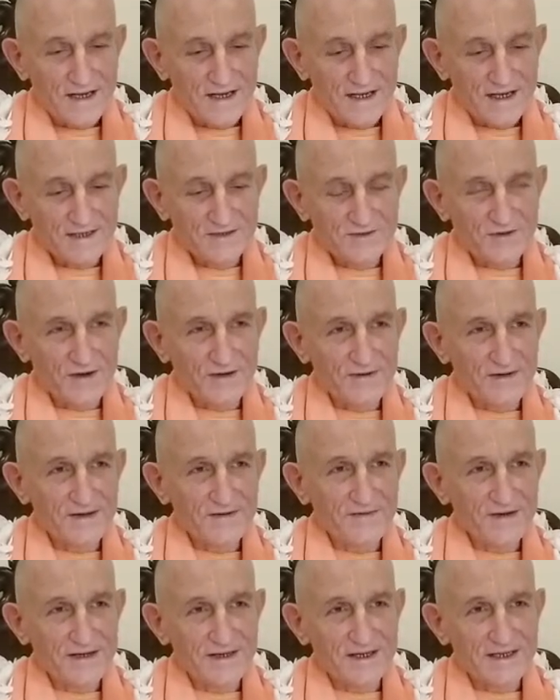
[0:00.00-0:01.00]
He's
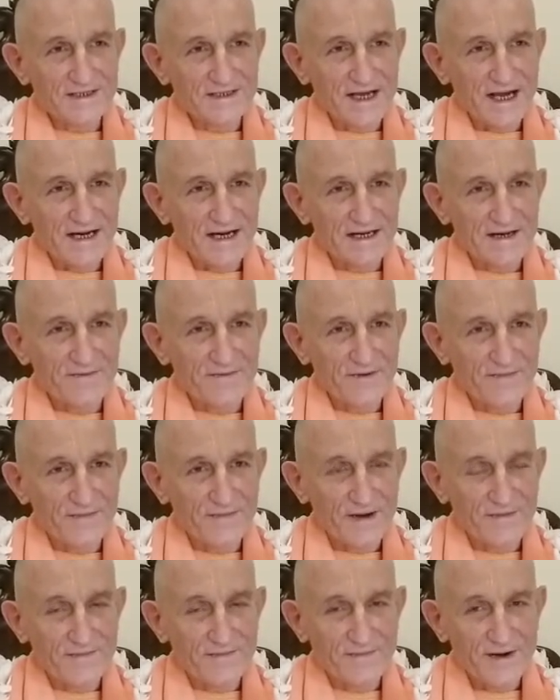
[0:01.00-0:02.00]
written exactly
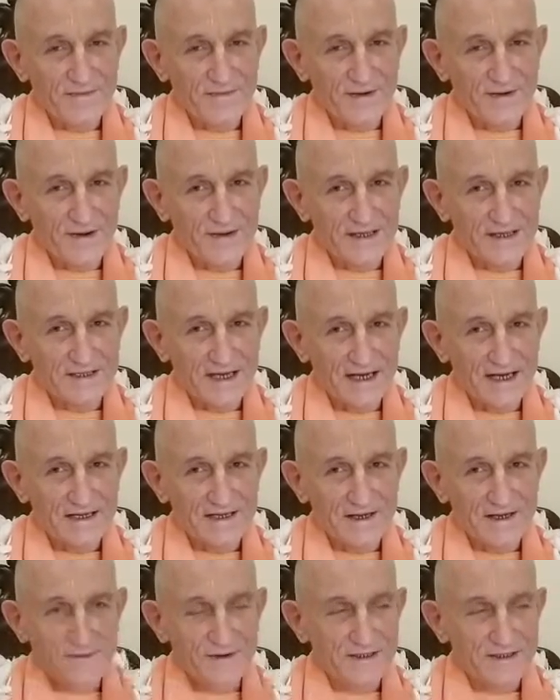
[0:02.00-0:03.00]
where my
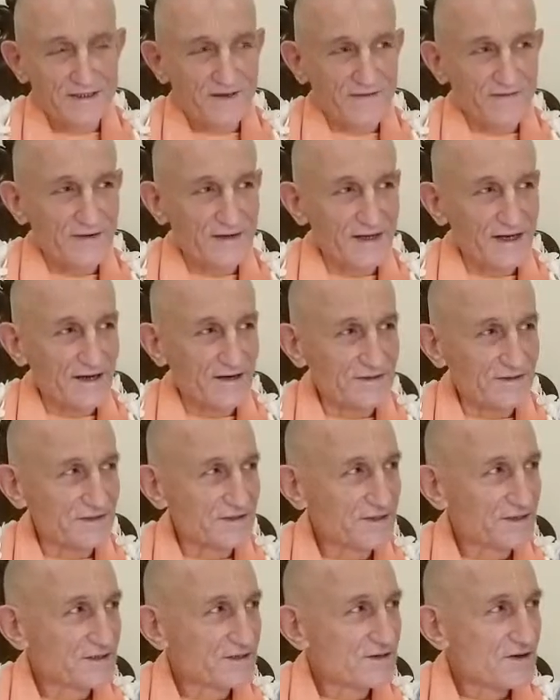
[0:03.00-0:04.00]
mentality was. Everybody else
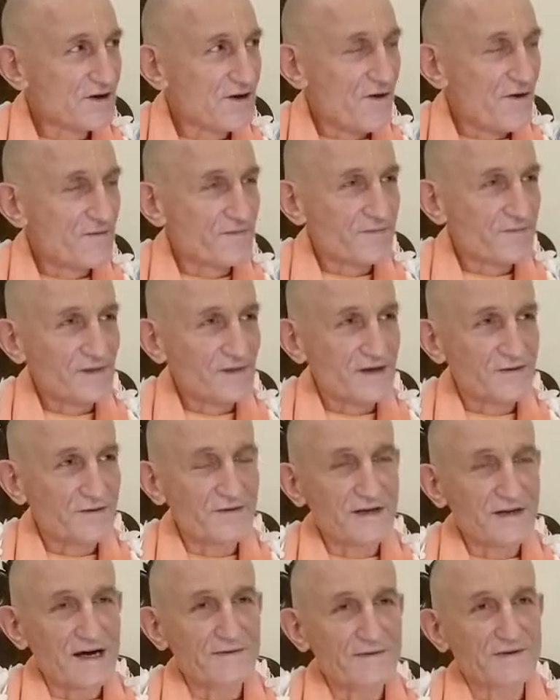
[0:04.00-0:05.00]

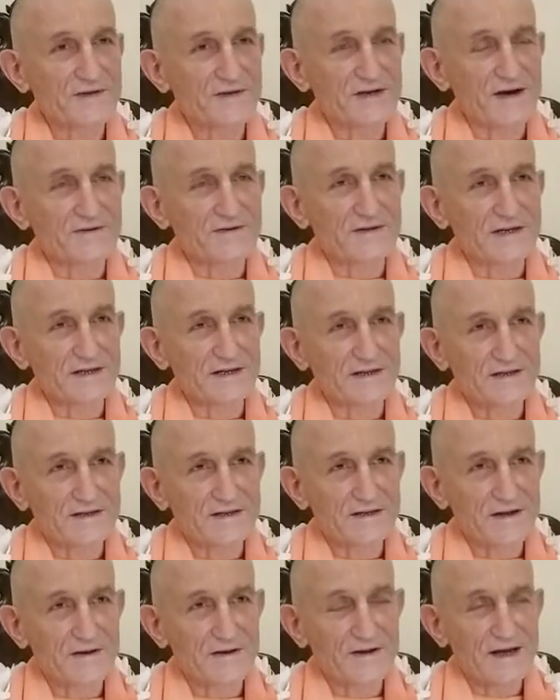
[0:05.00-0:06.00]
thought I was chanting,
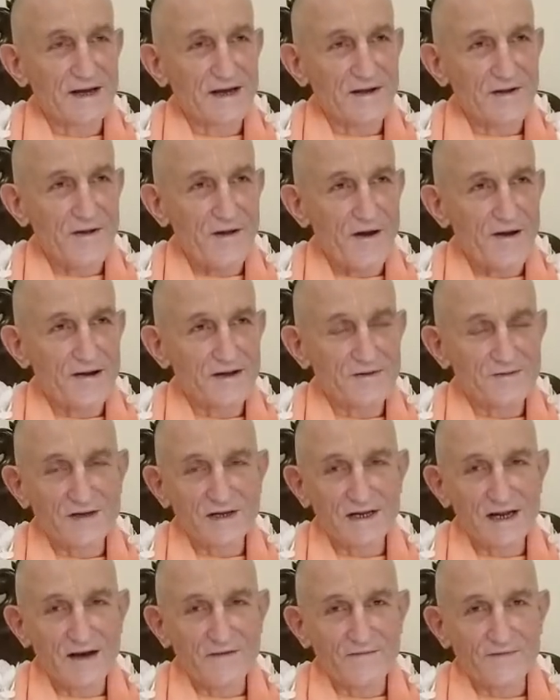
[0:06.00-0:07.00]
like it was
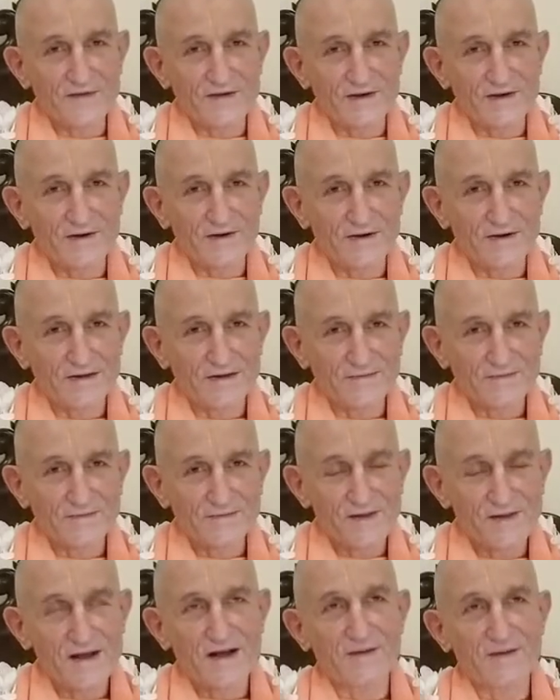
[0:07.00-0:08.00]
a love song.
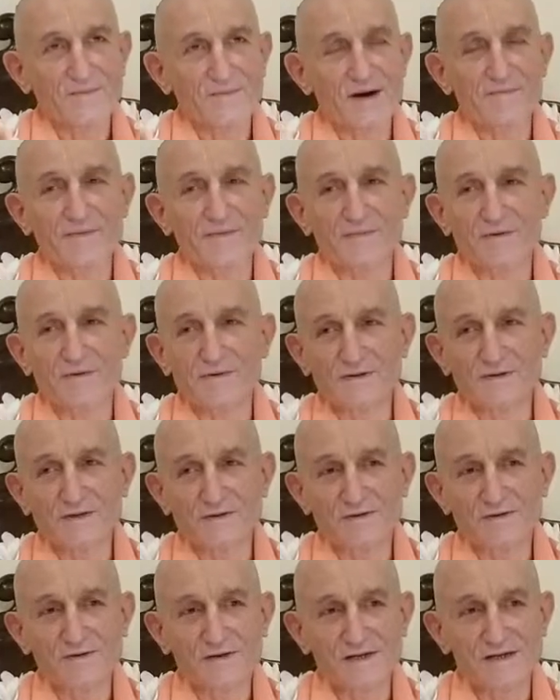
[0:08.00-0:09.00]
Mahaprabhu was
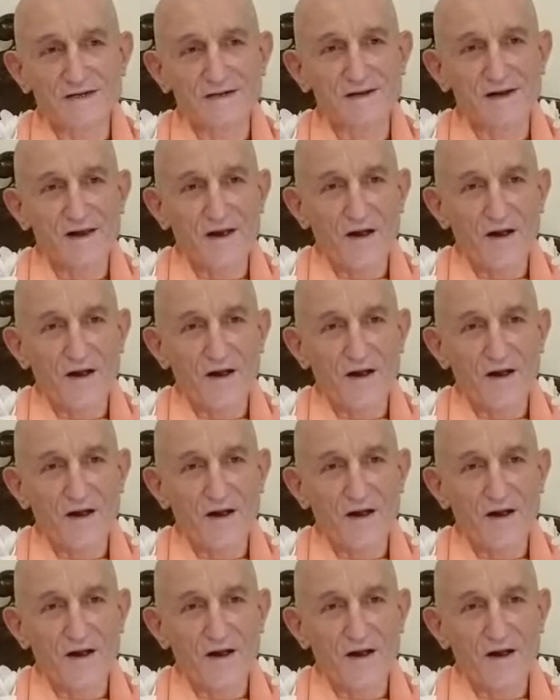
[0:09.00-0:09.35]
calling.